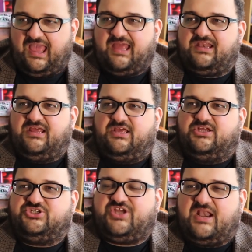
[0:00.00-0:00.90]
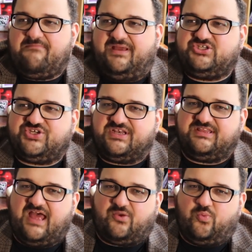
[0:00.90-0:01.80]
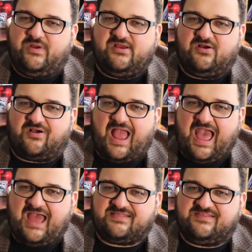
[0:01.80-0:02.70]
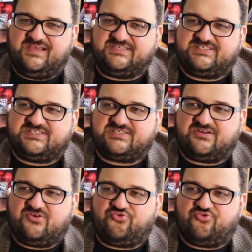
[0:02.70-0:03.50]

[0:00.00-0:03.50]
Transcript: And she kind of mentioned that we are at this